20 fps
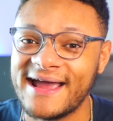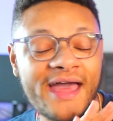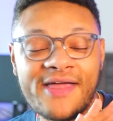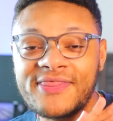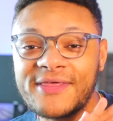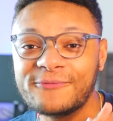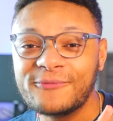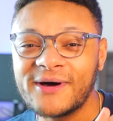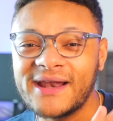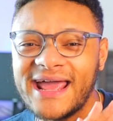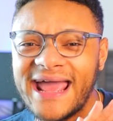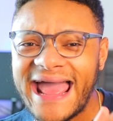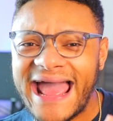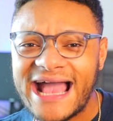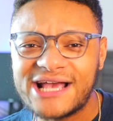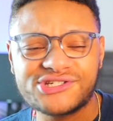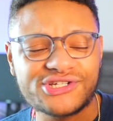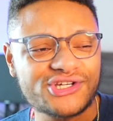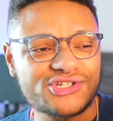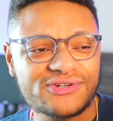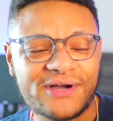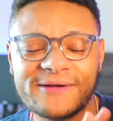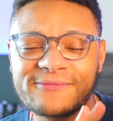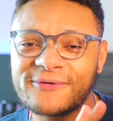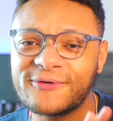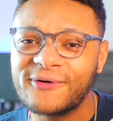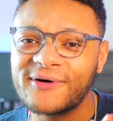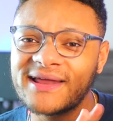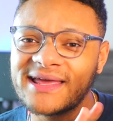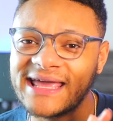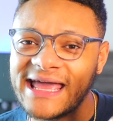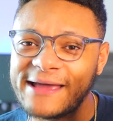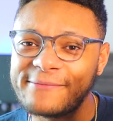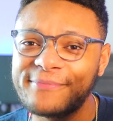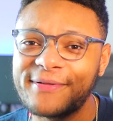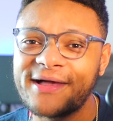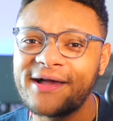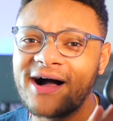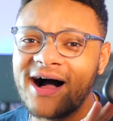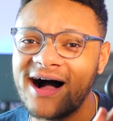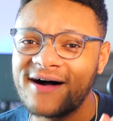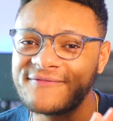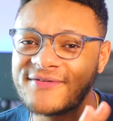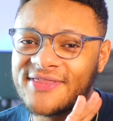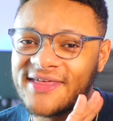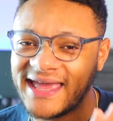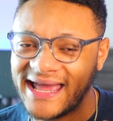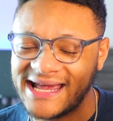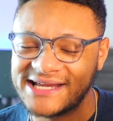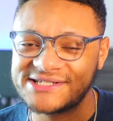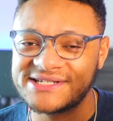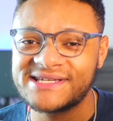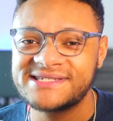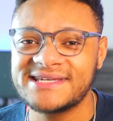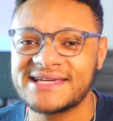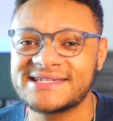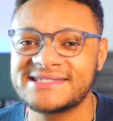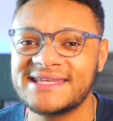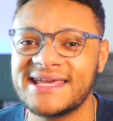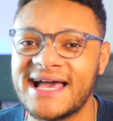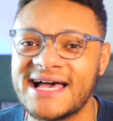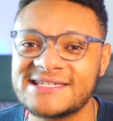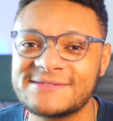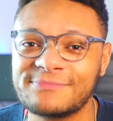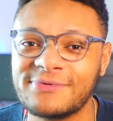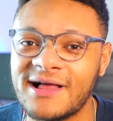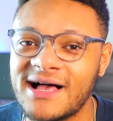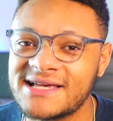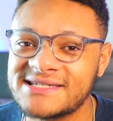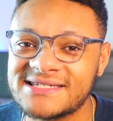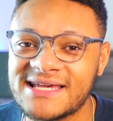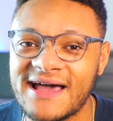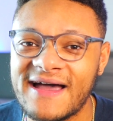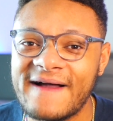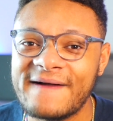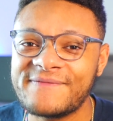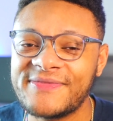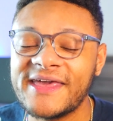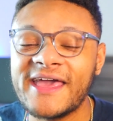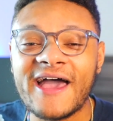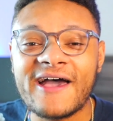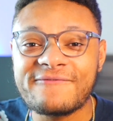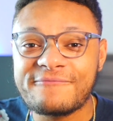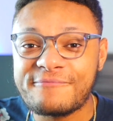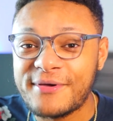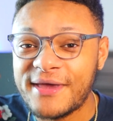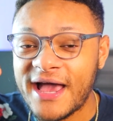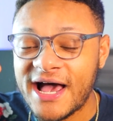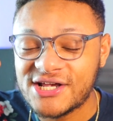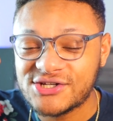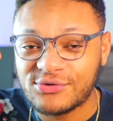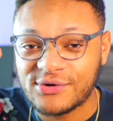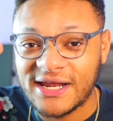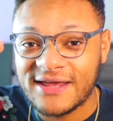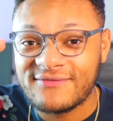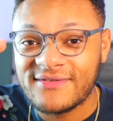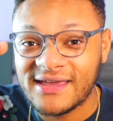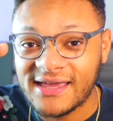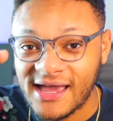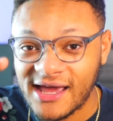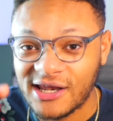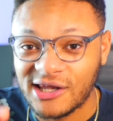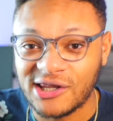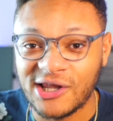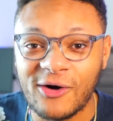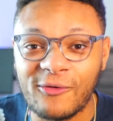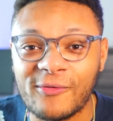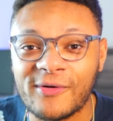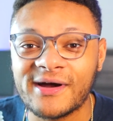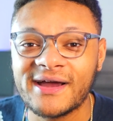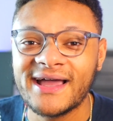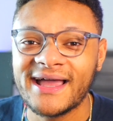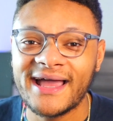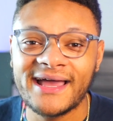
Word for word: And then when I actually tried recording gameplay off of the HD60S Plus, the FPS would even get lower.